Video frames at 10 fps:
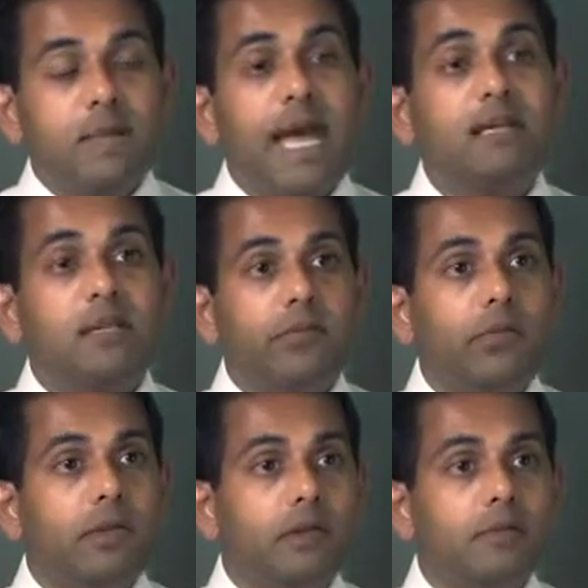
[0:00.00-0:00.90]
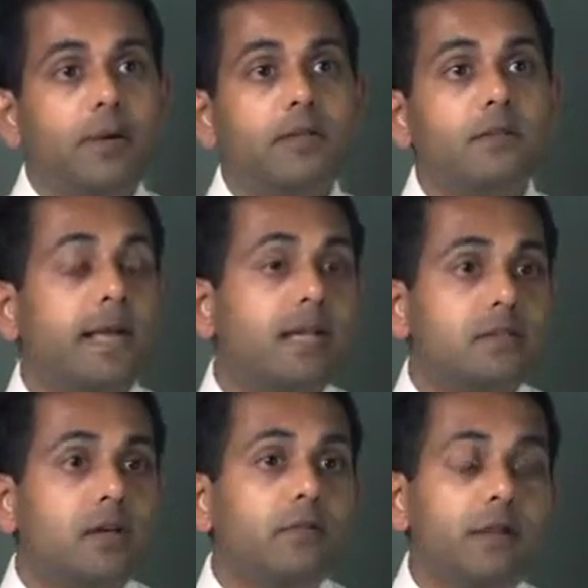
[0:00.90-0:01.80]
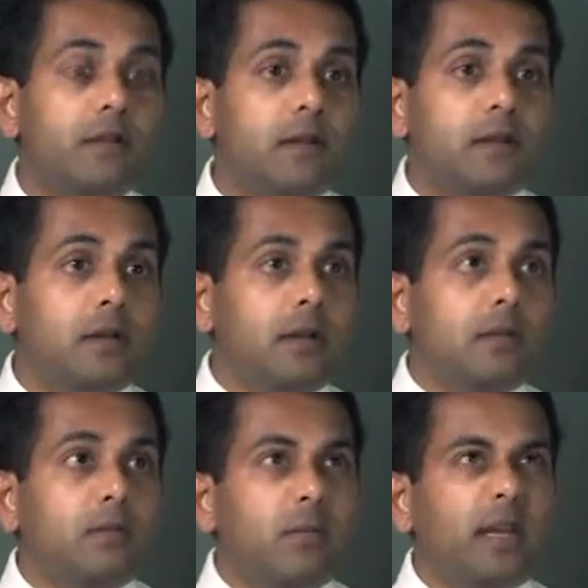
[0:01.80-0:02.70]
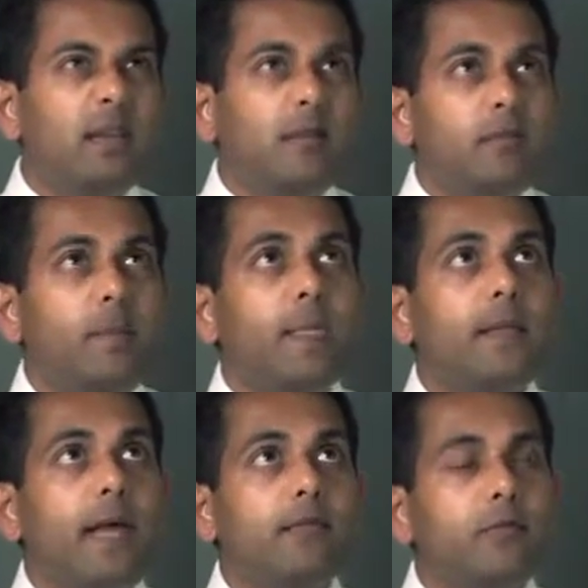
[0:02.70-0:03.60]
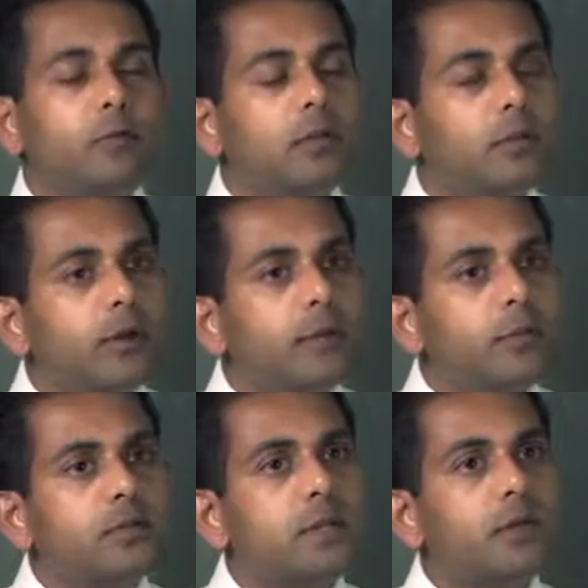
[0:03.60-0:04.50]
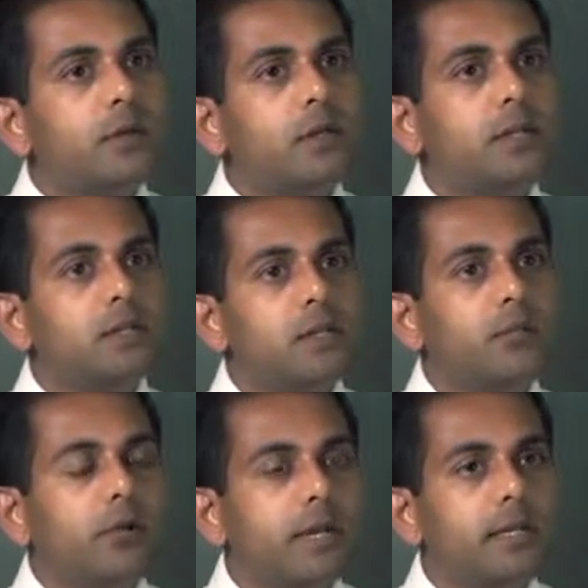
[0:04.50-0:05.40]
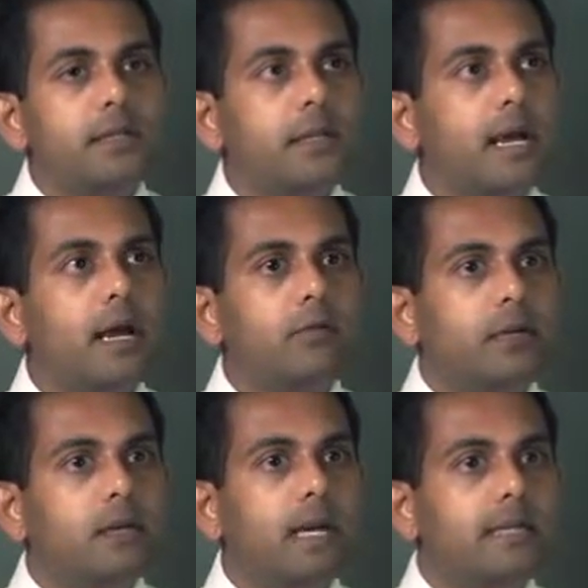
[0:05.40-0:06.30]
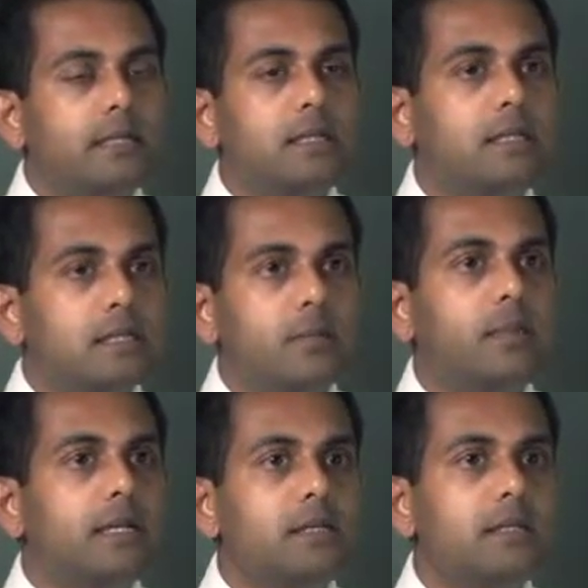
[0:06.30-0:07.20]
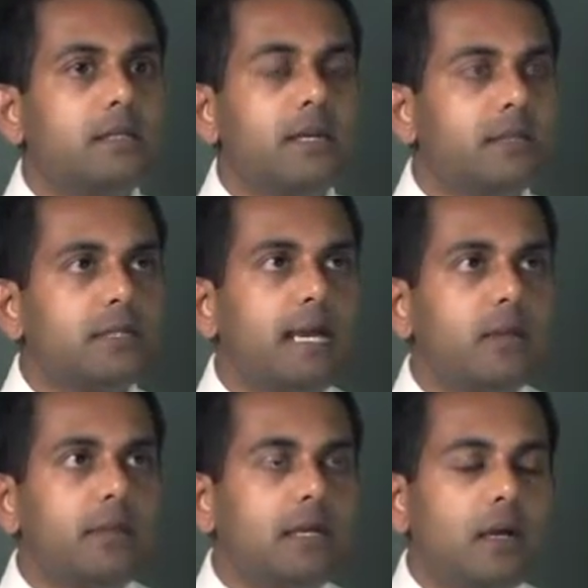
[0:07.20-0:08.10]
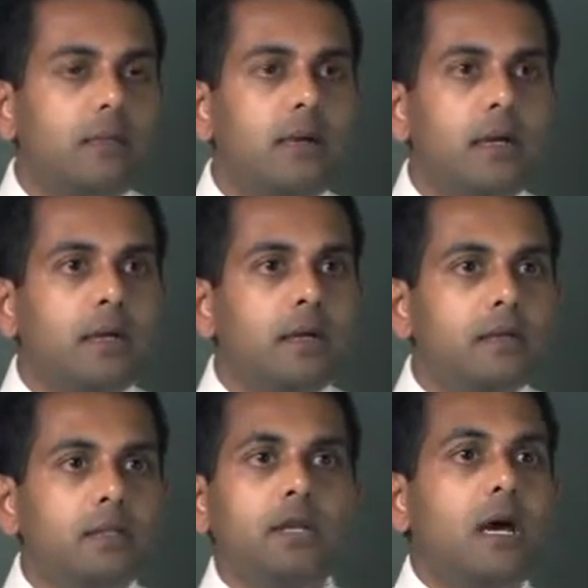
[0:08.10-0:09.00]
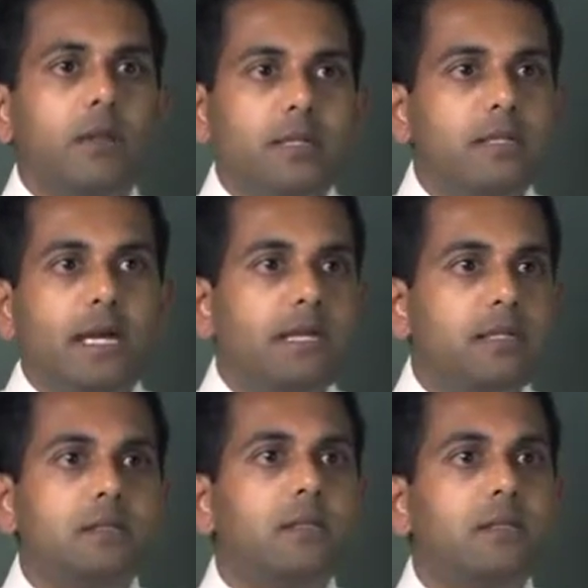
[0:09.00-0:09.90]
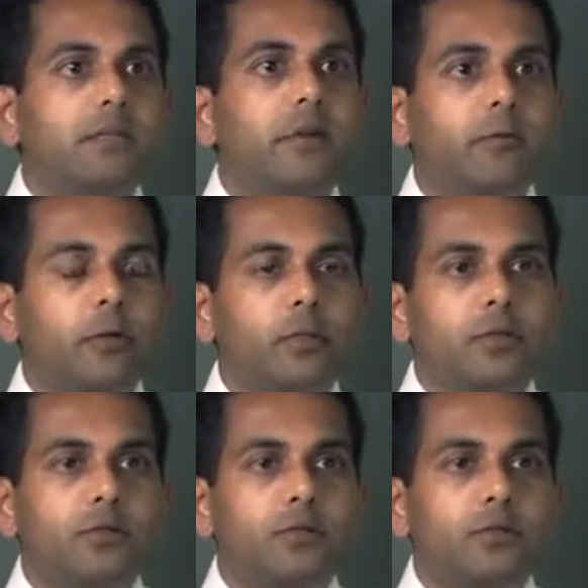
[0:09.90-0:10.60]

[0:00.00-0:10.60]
active things, right? So that in itself can not fool the brain per se, but you condition the brain to not realize that this is a place to sleep. It's kind of become synonymous as the living room or the